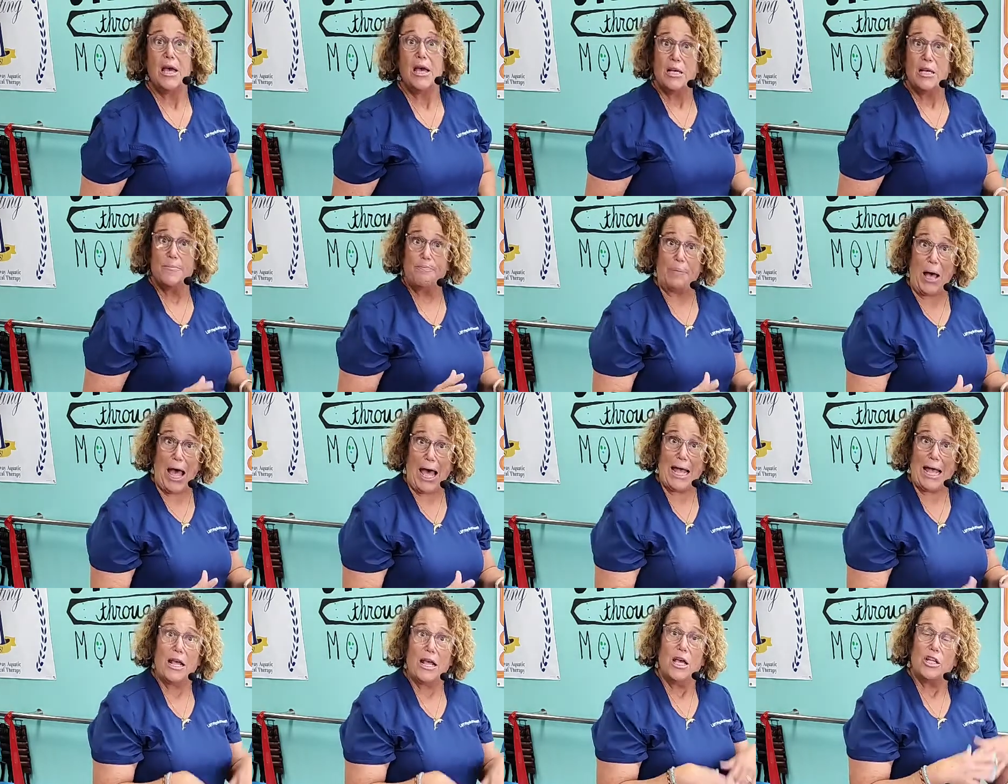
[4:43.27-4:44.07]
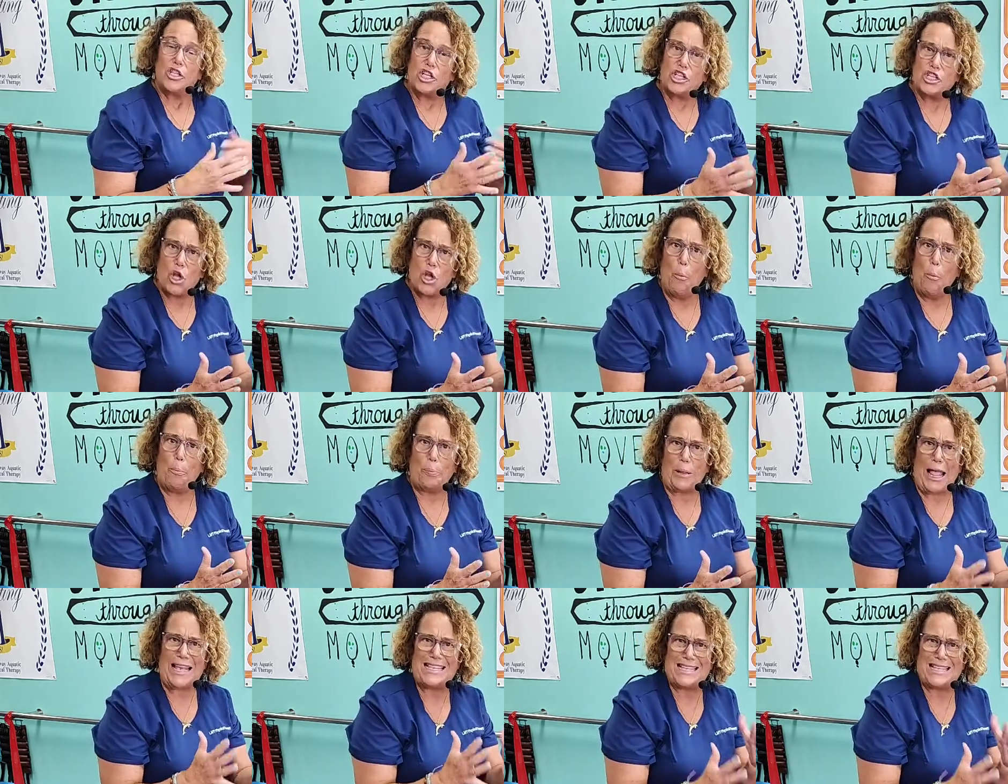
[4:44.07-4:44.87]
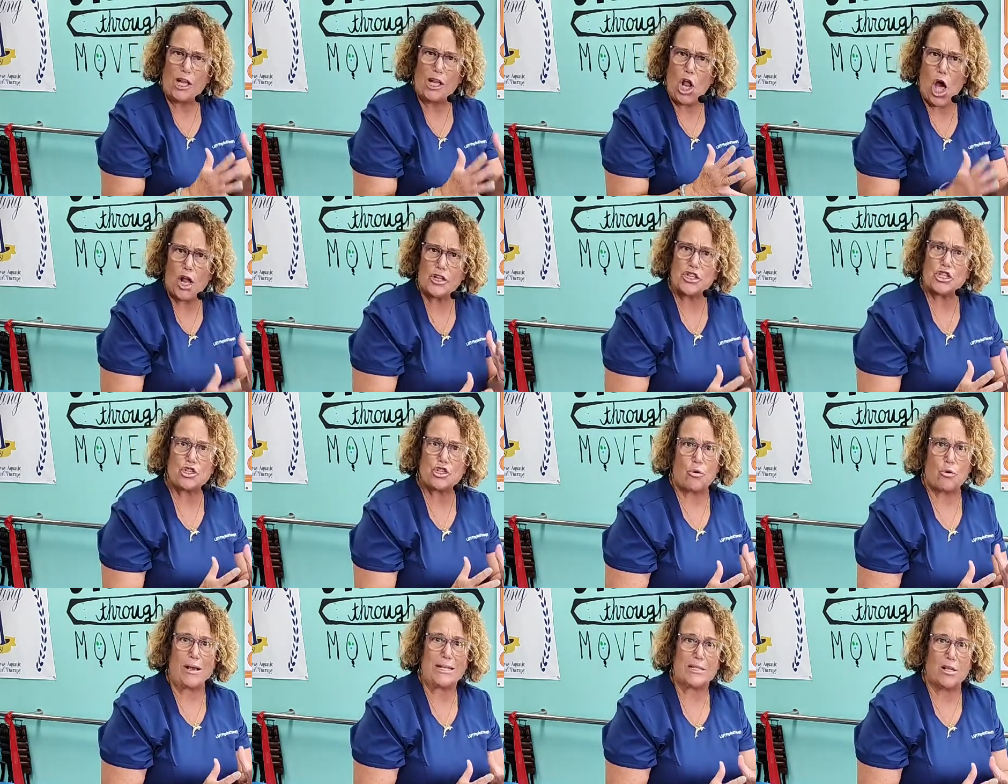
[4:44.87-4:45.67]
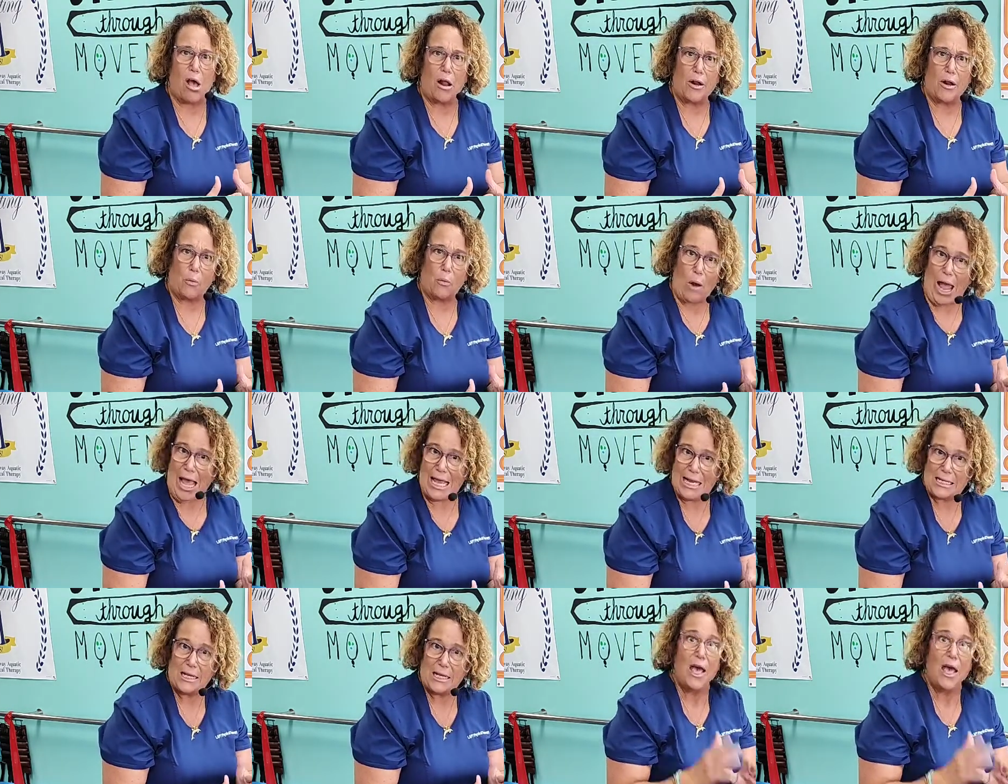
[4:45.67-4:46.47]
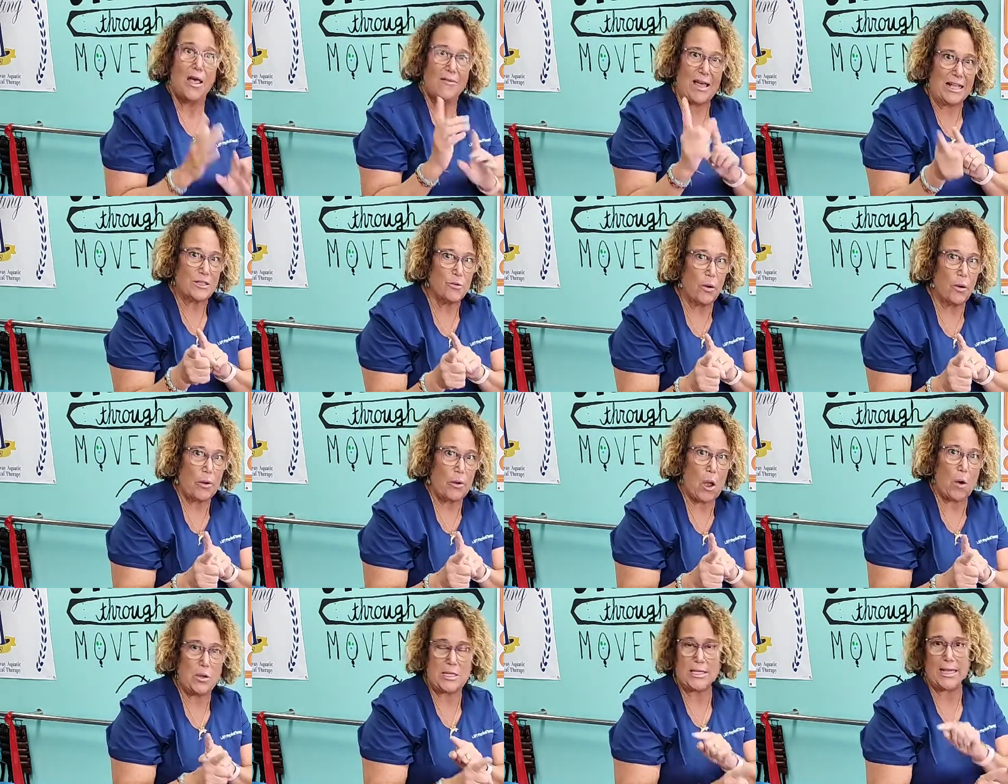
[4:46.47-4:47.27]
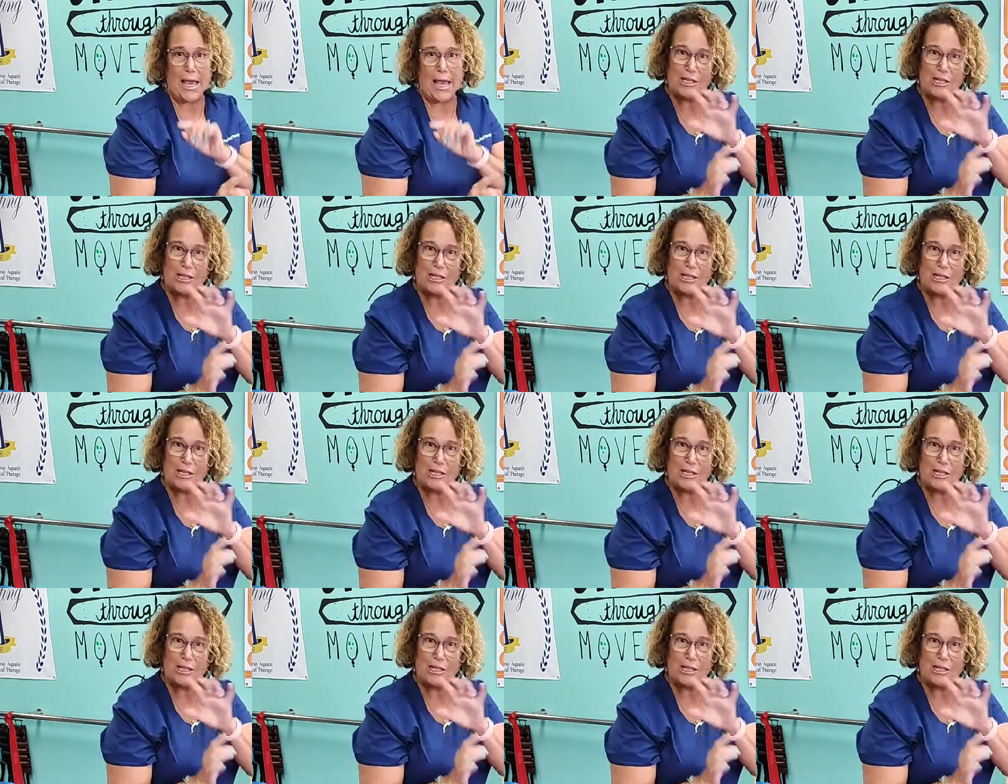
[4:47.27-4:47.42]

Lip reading: But just don't place a lot of stress on it, right? That's what we always say.